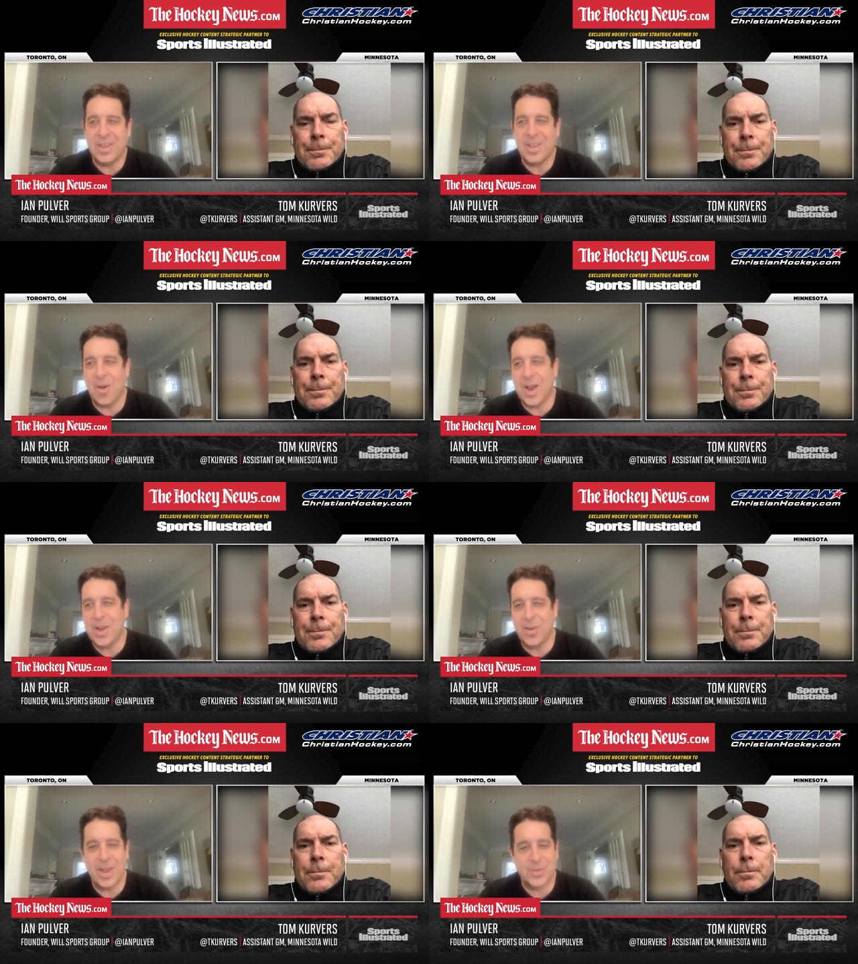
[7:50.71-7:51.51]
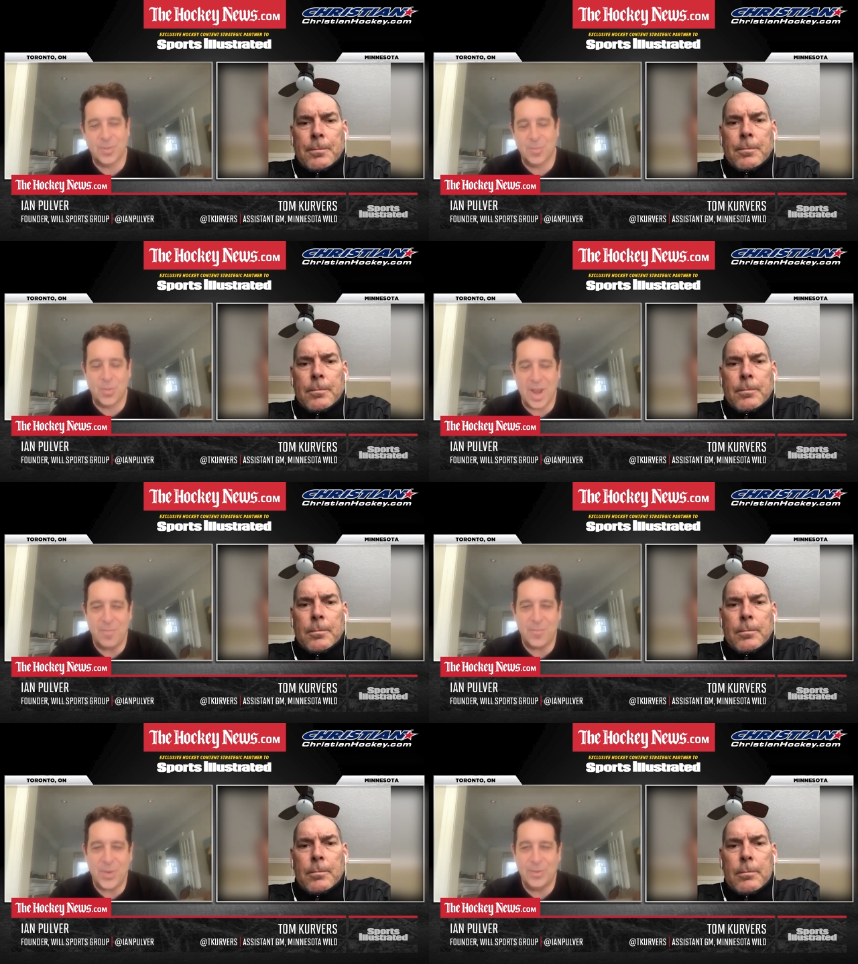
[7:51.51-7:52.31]
Speaker 1: you know, I know you have some
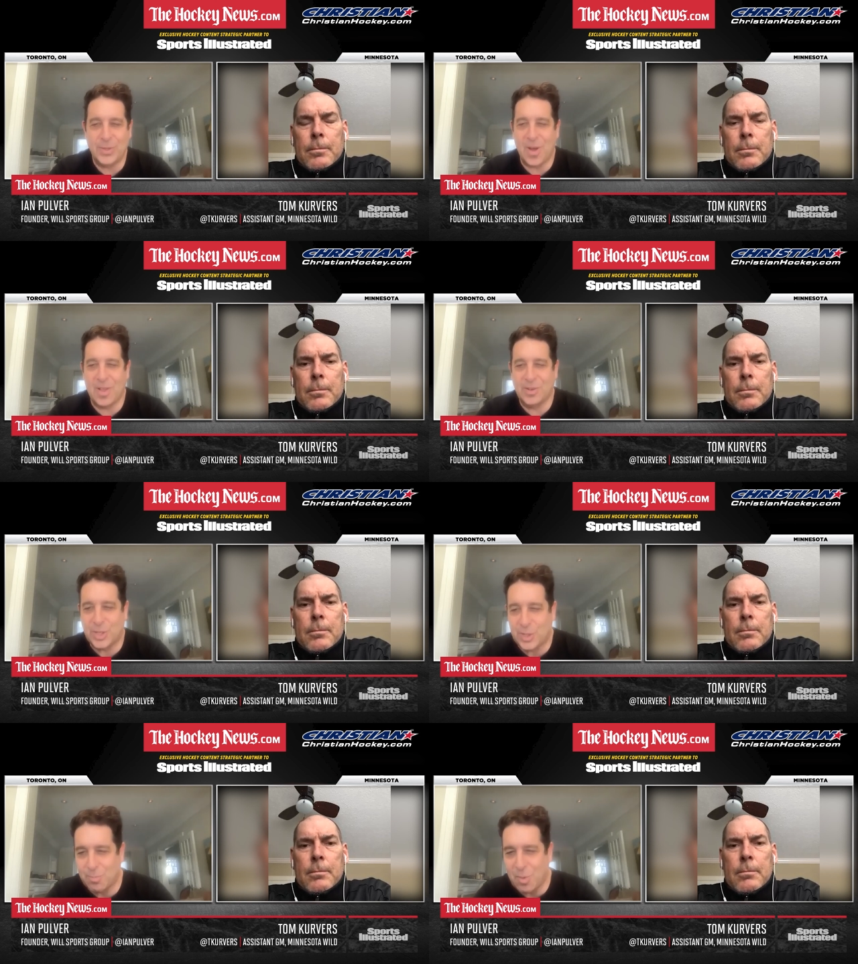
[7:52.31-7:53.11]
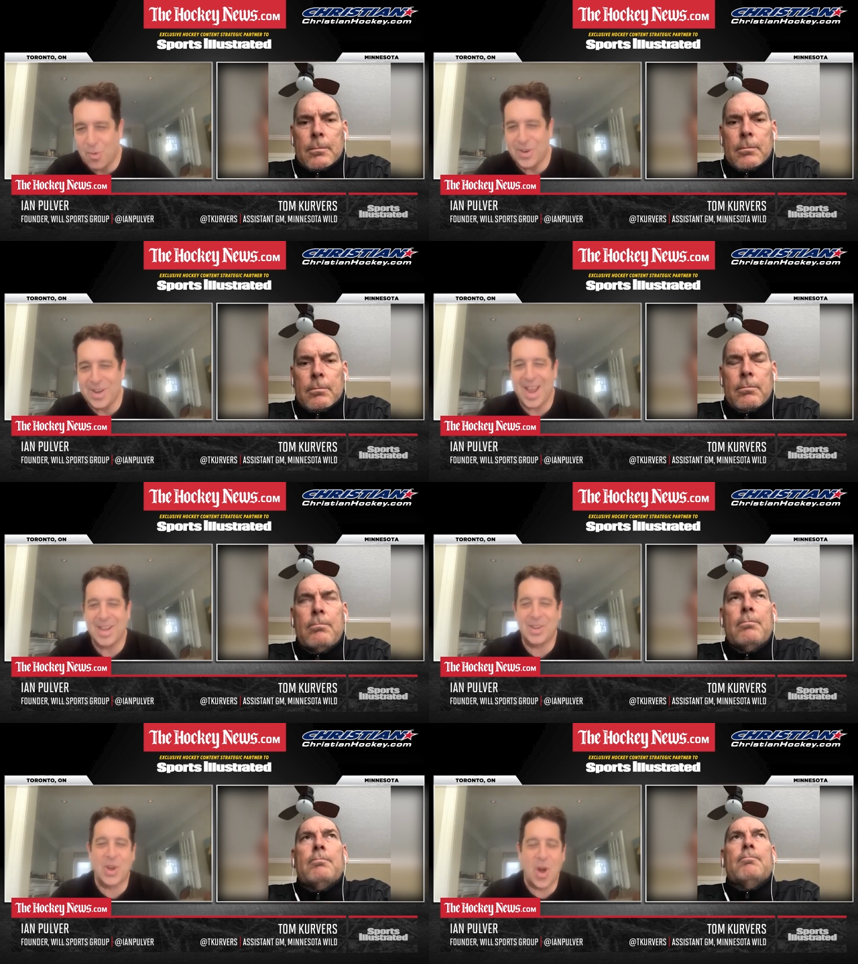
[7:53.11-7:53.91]
great views on sport
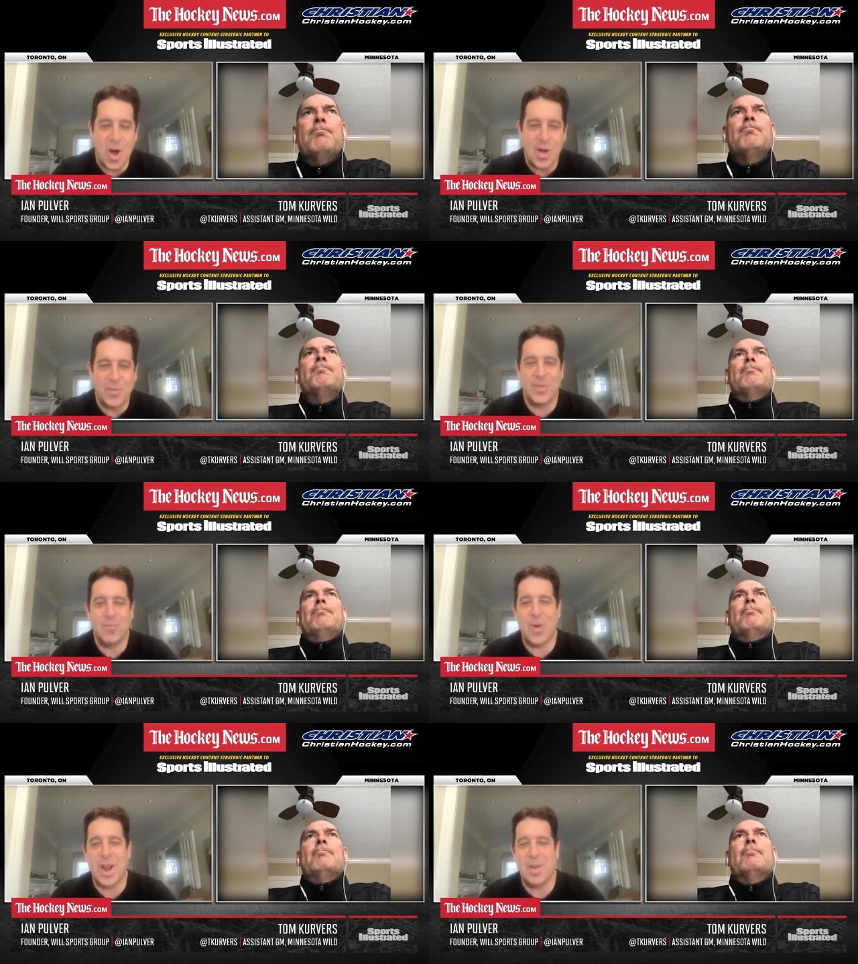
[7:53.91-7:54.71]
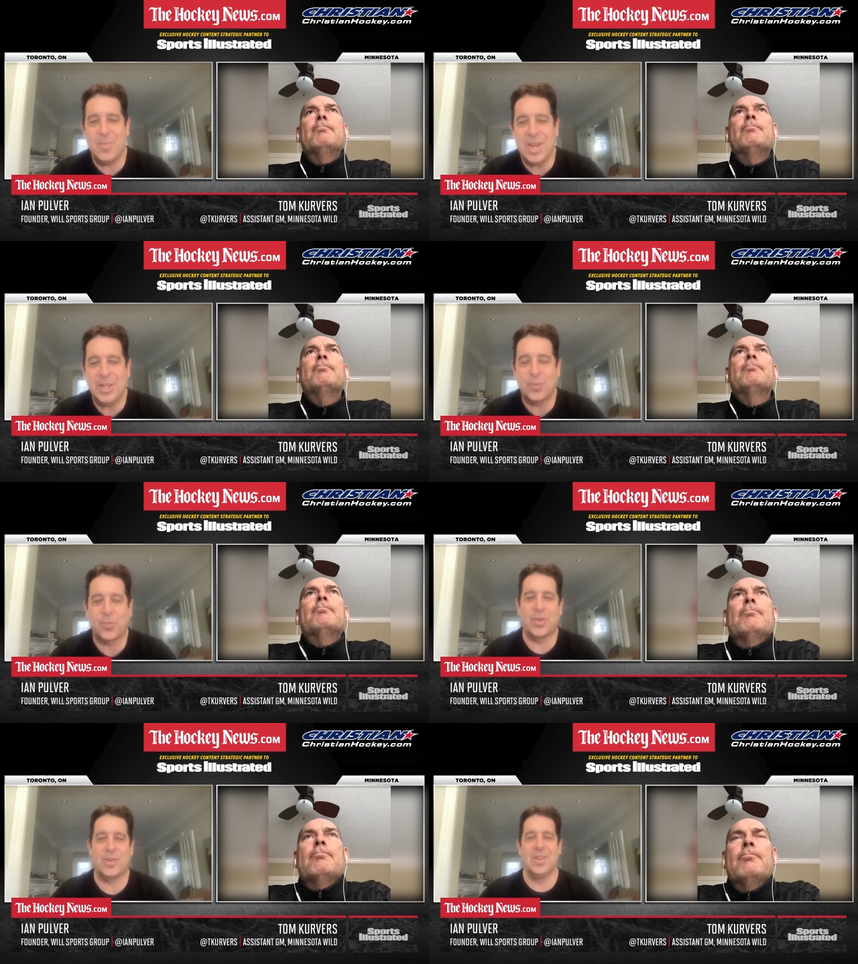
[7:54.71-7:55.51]
and golf and what it means
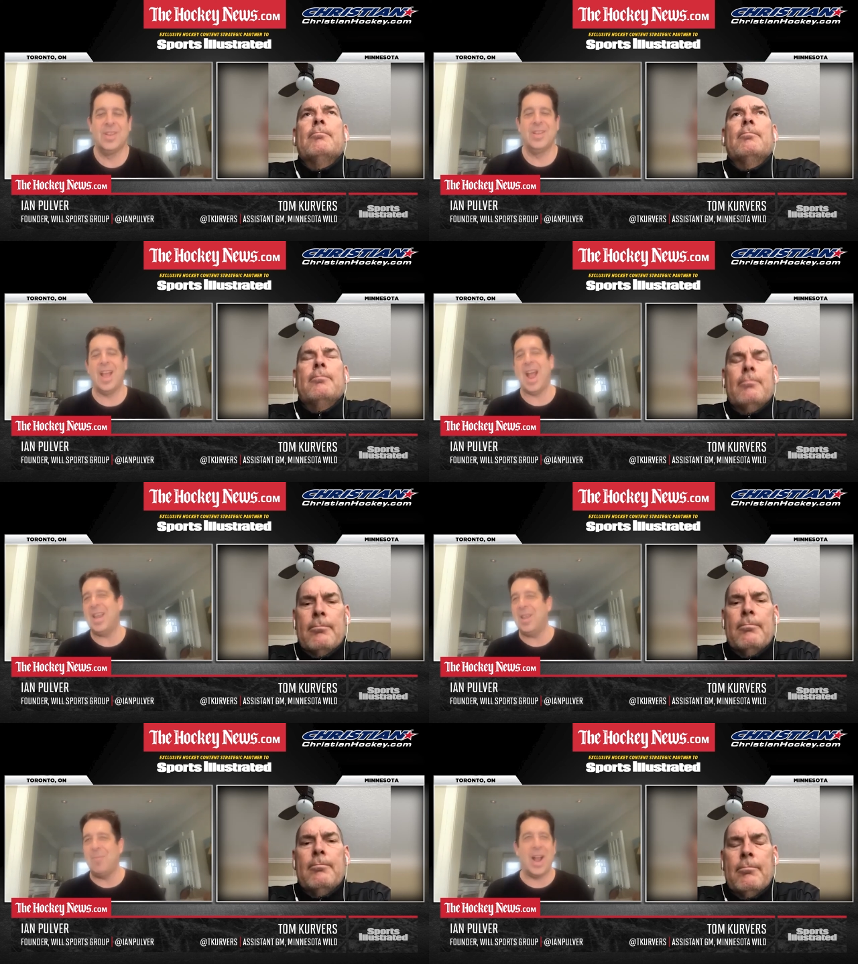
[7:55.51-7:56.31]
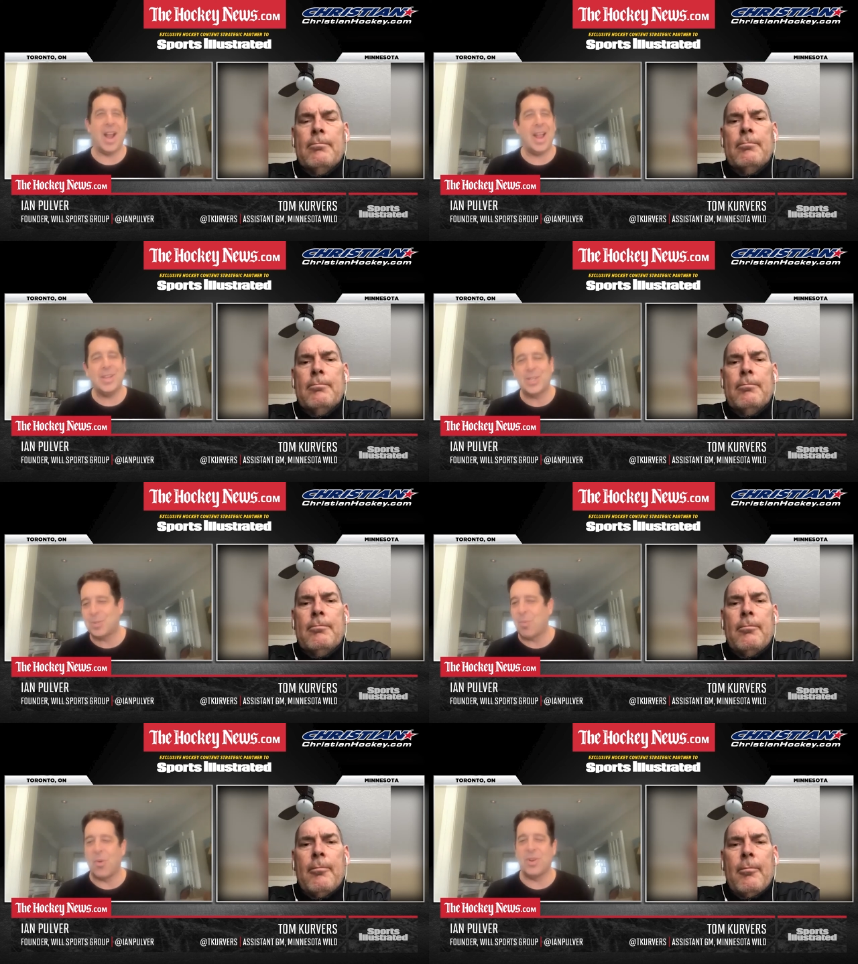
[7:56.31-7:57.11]
for anybody at eh,
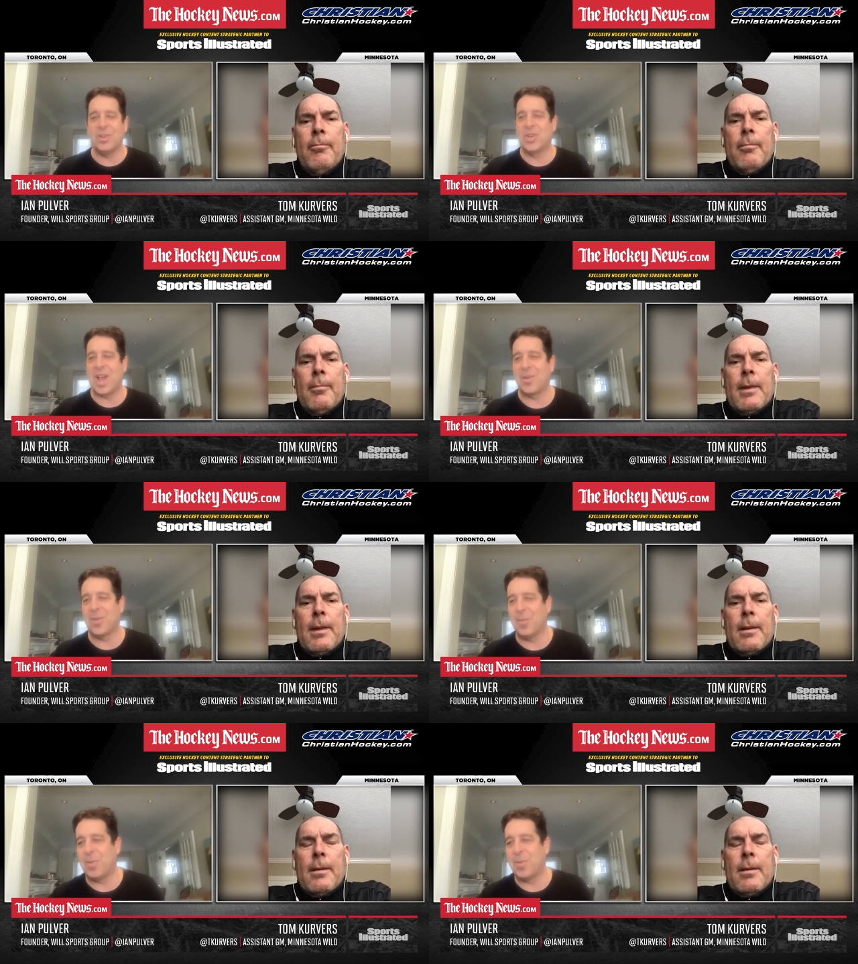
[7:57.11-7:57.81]
sport in general.